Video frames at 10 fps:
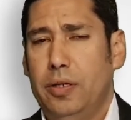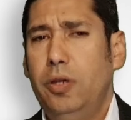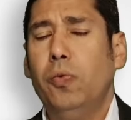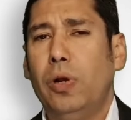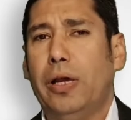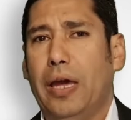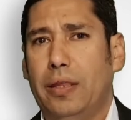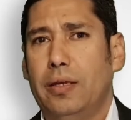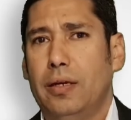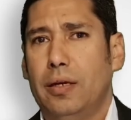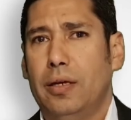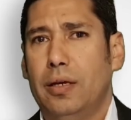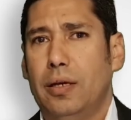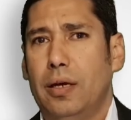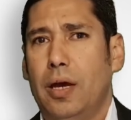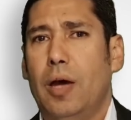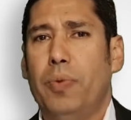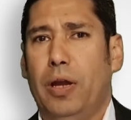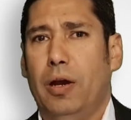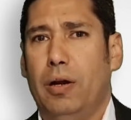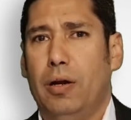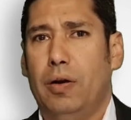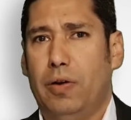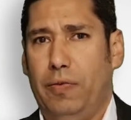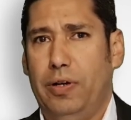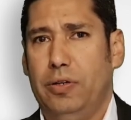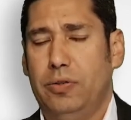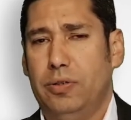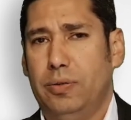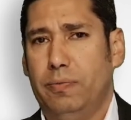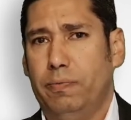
you will get a bigger revenues.